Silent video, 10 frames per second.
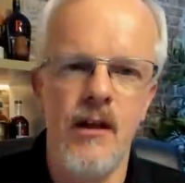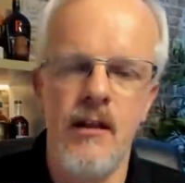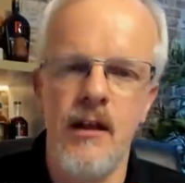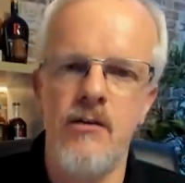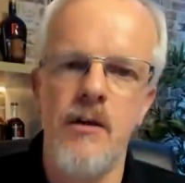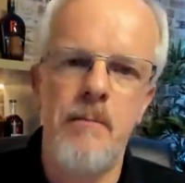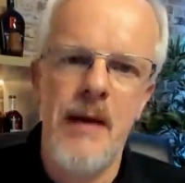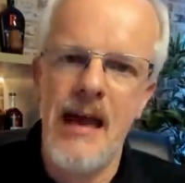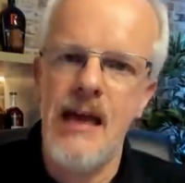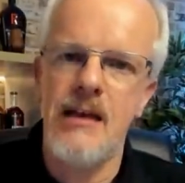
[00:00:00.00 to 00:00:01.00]
They don't
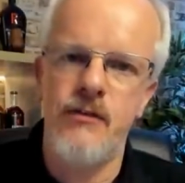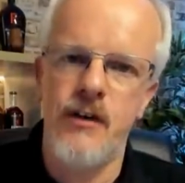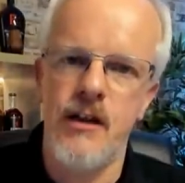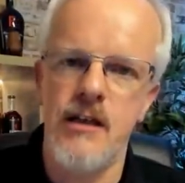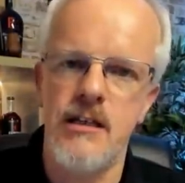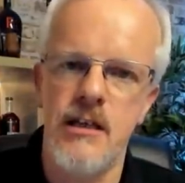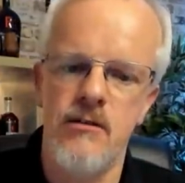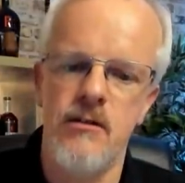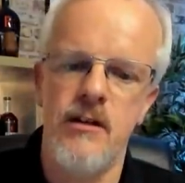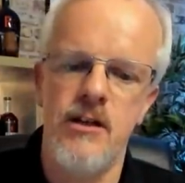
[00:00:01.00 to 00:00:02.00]
get paid for this.
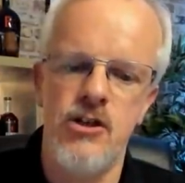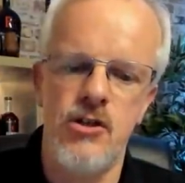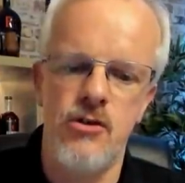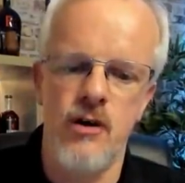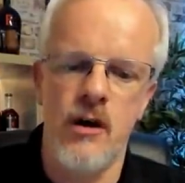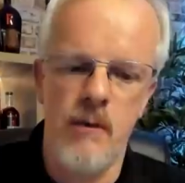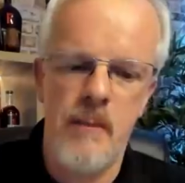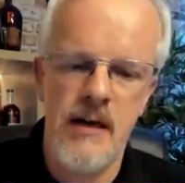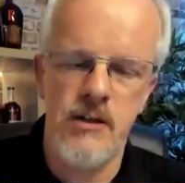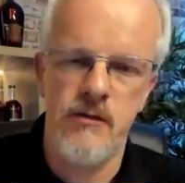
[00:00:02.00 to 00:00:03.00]
They just do it out
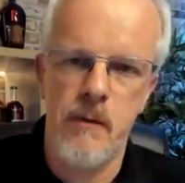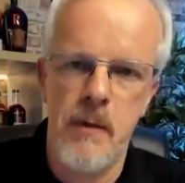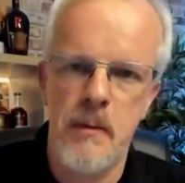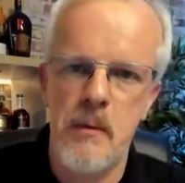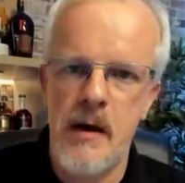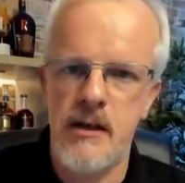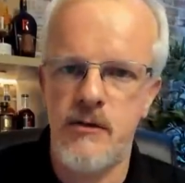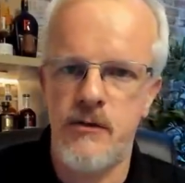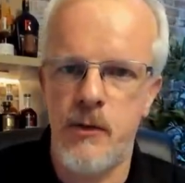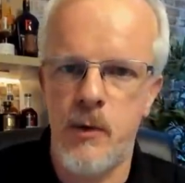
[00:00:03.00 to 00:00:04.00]
of passion for people,
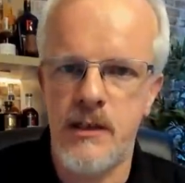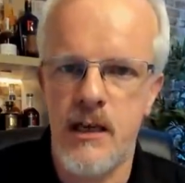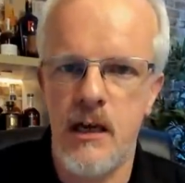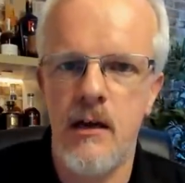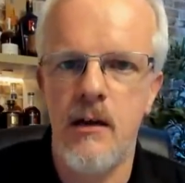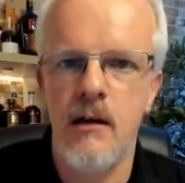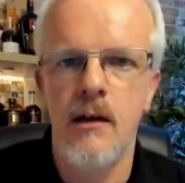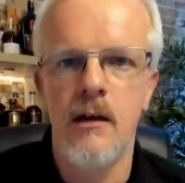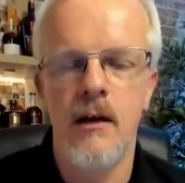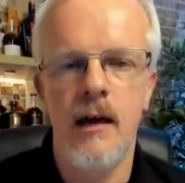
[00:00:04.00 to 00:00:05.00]
passion for whisky.
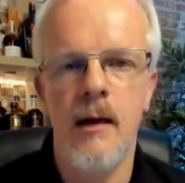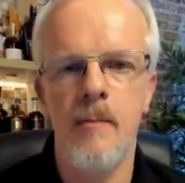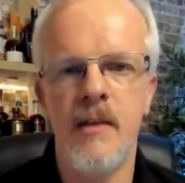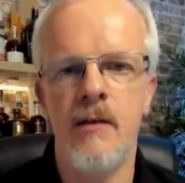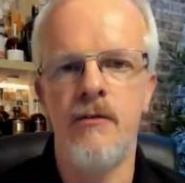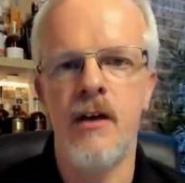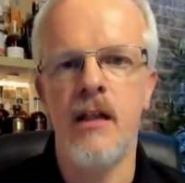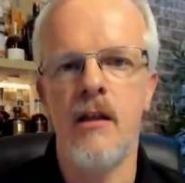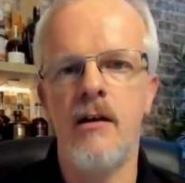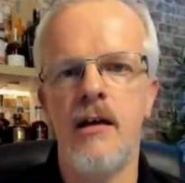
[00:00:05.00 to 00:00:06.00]
And I'm
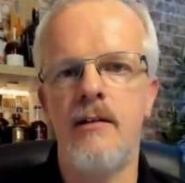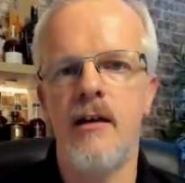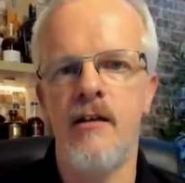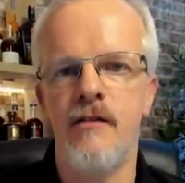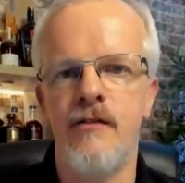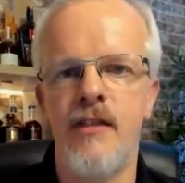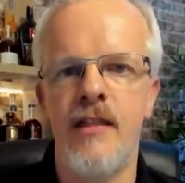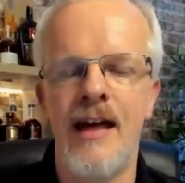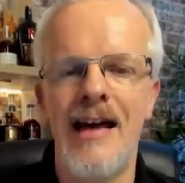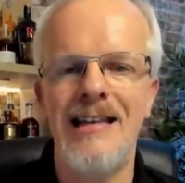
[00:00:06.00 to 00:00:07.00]
very lucky to have
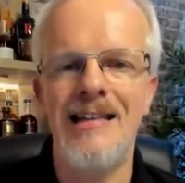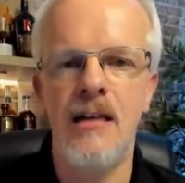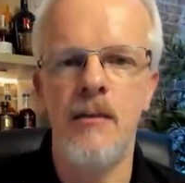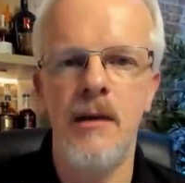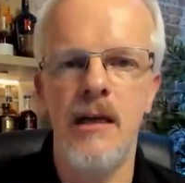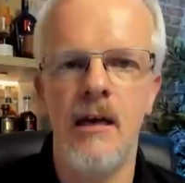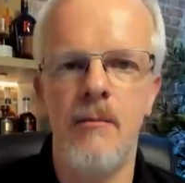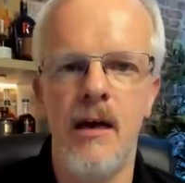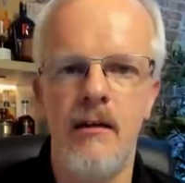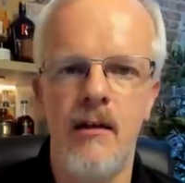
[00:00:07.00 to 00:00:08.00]
that near me
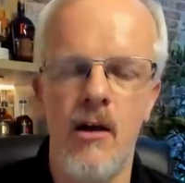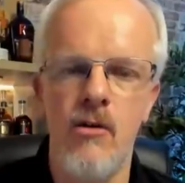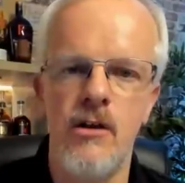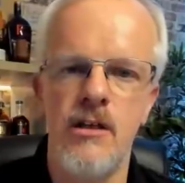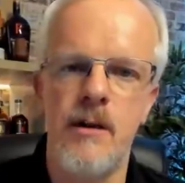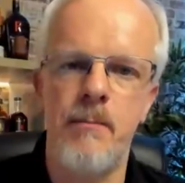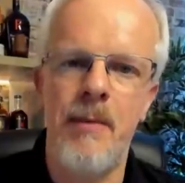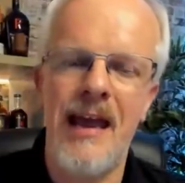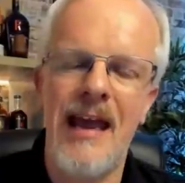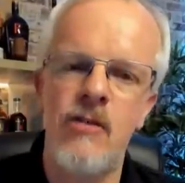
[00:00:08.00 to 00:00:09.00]
in my town. It's a
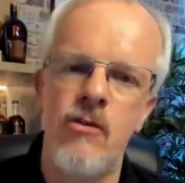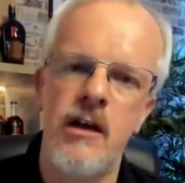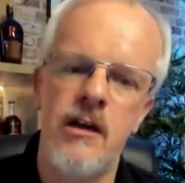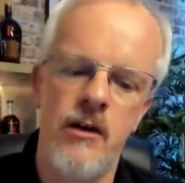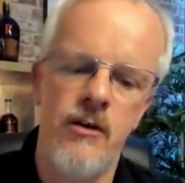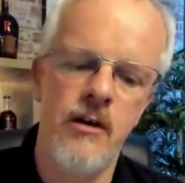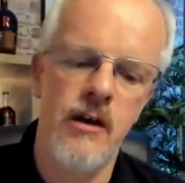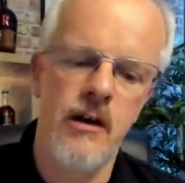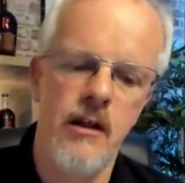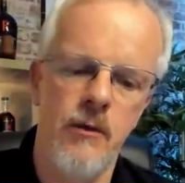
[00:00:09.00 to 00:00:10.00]
pain right now
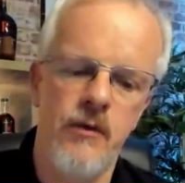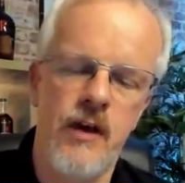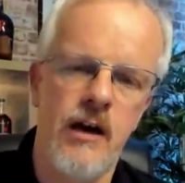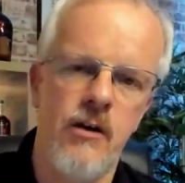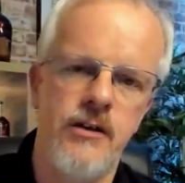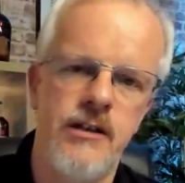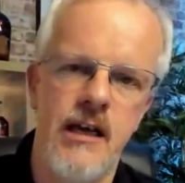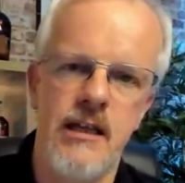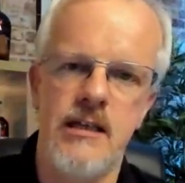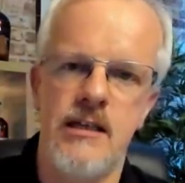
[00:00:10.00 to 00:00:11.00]
that we've kind of got to
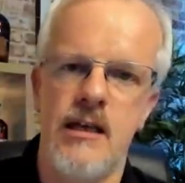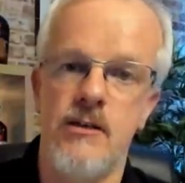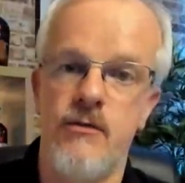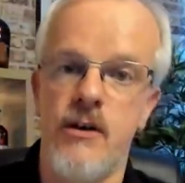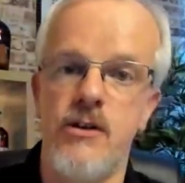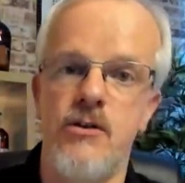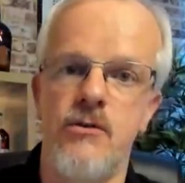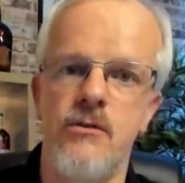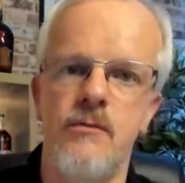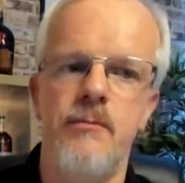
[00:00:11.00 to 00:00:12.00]
take these things
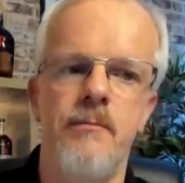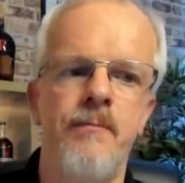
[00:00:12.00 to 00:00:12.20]
virtual.